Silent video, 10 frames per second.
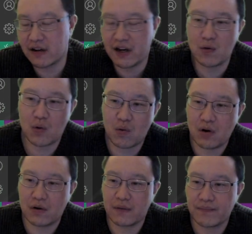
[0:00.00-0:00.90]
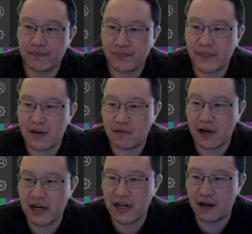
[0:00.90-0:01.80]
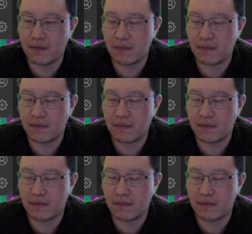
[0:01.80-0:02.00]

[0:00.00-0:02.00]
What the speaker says: single quote right here.